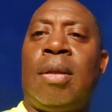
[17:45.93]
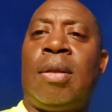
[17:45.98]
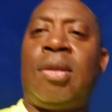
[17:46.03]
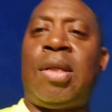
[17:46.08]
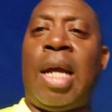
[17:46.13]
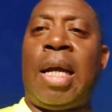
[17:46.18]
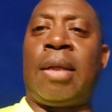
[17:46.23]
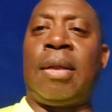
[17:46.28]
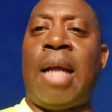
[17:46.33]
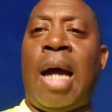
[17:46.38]

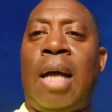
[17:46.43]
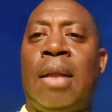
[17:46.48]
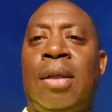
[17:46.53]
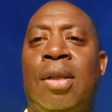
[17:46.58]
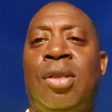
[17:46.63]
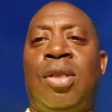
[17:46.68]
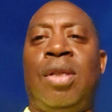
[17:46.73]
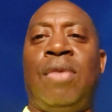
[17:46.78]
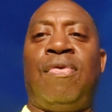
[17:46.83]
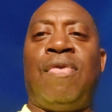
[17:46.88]

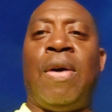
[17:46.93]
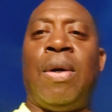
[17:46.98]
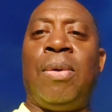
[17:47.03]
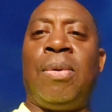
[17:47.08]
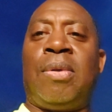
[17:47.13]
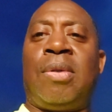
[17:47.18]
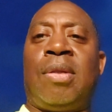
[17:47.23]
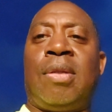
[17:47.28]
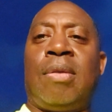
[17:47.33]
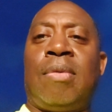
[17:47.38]
Technology,
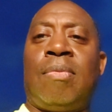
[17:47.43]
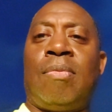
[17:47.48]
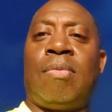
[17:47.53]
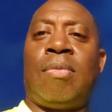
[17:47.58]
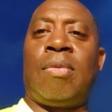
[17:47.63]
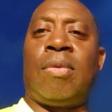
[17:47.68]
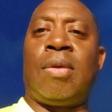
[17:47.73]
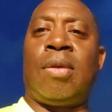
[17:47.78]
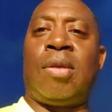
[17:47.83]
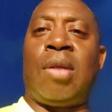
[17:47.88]
folks.
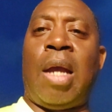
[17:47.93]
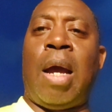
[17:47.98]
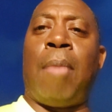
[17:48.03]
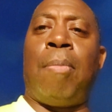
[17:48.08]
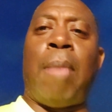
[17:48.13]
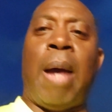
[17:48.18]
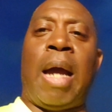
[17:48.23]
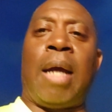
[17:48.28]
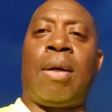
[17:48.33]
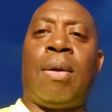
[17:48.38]
See, I
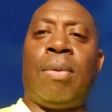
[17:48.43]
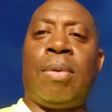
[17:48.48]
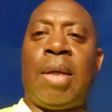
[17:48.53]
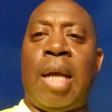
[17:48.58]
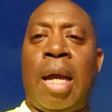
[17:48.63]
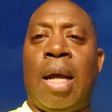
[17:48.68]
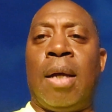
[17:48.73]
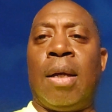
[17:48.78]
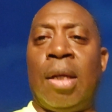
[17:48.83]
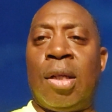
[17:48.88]
back up.
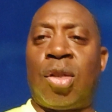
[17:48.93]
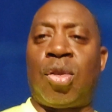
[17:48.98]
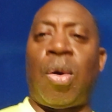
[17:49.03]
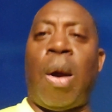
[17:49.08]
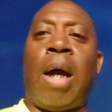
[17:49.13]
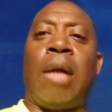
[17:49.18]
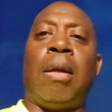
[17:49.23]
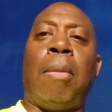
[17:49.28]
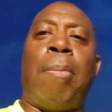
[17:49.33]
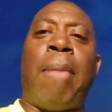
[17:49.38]
Yeah, it's
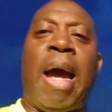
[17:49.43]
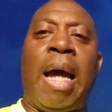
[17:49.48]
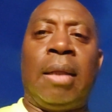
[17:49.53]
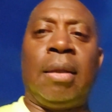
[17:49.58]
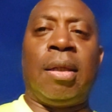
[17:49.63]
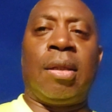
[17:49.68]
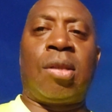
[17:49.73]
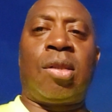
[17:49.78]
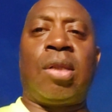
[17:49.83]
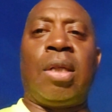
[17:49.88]
trying to
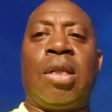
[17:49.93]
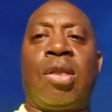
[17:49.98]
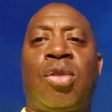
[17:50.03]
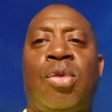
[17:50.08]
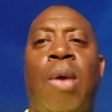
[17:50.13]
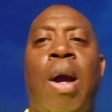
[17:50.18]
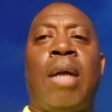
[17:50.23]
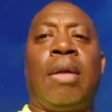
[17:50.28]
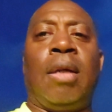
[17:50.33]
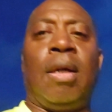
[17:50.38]
balance. It's
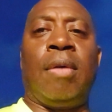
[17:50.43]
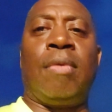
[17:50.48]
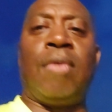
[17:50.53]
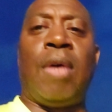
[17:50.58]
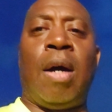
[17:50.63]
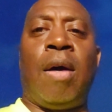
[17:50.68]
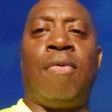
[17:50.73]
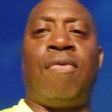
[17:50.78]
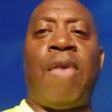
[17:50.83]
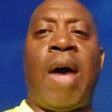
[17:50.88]
trying
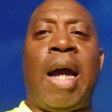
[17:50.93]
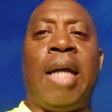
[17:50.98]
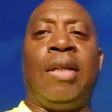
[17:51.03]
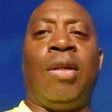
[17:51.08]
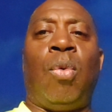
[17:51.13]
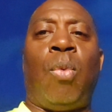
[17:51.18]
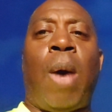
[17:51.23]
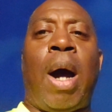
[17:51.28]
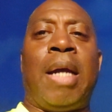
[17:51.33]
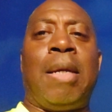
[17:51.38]
to find
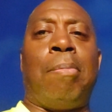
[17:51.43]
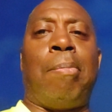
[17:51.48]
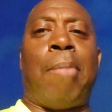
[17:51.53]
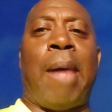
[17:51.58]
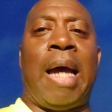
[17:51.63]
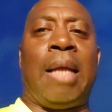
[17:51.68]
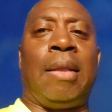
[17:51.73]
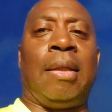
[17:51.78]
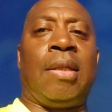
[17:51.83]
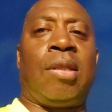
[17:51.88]
the white
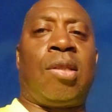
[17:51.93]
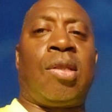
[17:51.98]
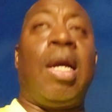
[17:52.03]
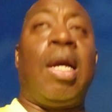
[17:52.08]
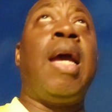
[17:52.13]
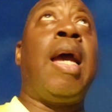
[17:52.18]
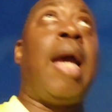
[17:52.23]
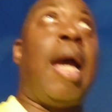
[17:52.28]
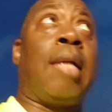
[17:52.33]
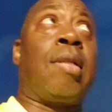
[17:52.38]
balance
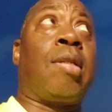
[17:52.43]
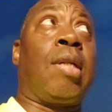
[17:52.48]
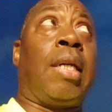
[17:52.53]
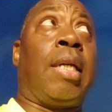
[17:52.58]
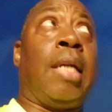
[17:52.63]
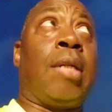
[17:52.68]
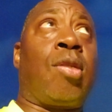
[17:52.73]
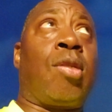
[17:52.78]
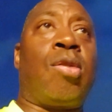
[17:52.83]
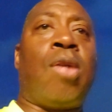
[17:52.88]
as it
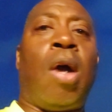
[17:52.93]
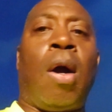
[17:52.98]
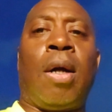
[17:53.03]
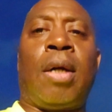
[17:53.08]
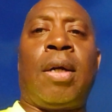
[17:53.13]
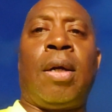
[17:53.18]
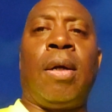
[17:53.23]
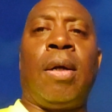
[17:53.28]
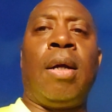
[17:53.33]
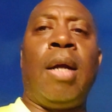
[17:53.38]
gets
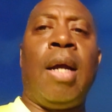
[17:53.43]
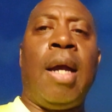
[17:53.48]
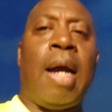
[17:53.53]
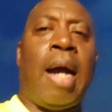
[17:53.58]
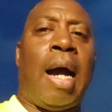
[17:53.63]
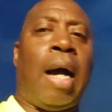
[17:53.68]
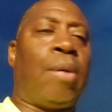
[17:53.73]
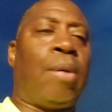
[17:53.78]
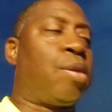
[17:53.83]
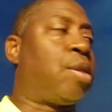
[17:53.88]
darker
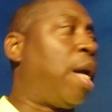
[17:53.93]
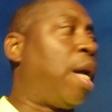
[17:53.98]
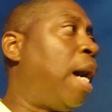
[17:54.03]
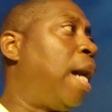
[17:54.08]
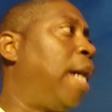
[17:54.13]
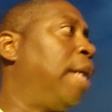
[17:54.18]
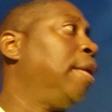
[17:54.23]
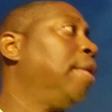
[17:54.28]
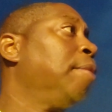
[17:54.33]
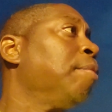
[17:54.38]
outside.